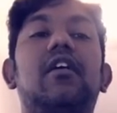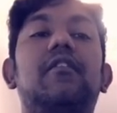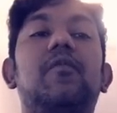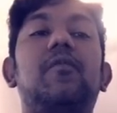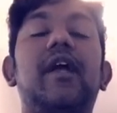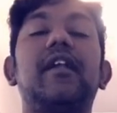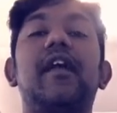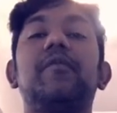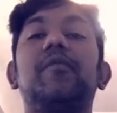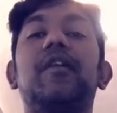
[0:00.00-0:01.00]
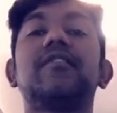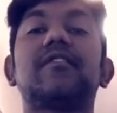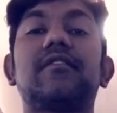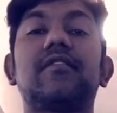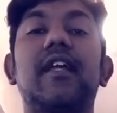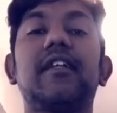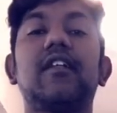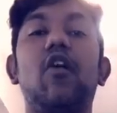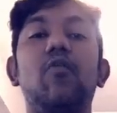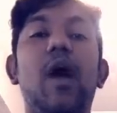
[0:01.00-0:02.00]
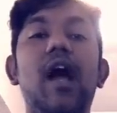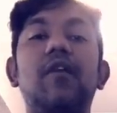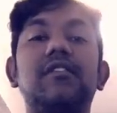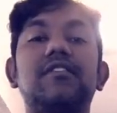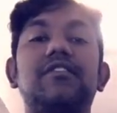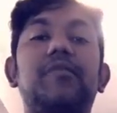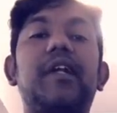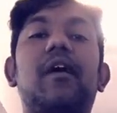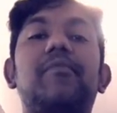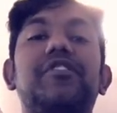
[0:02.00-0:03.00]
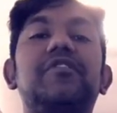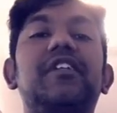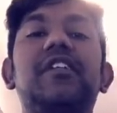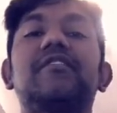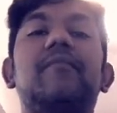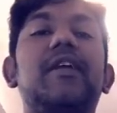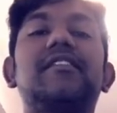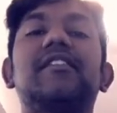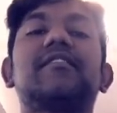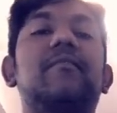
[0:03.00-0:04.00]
when everyone is saying that, oh wow, this is a great opportunity, it's amazing,